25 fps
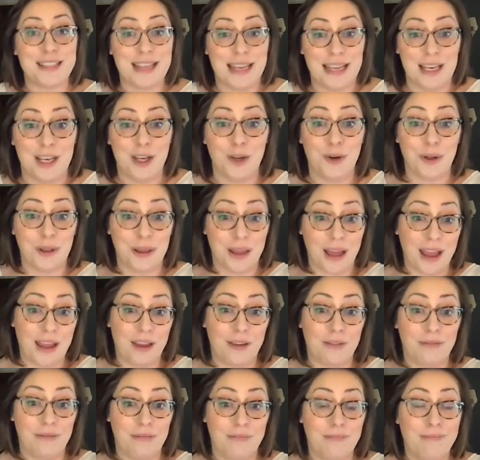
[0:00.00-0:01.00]
in your
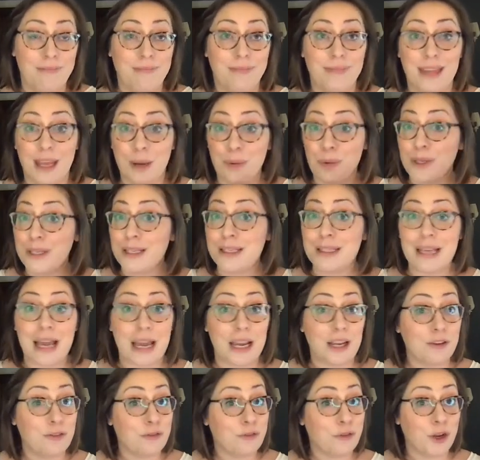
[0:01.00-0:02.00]
life. They were
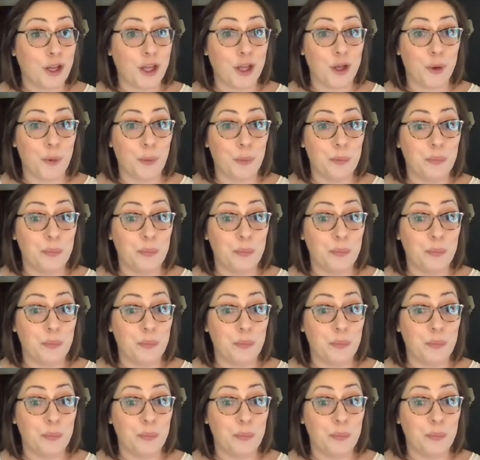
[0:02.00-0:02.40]
designed for you.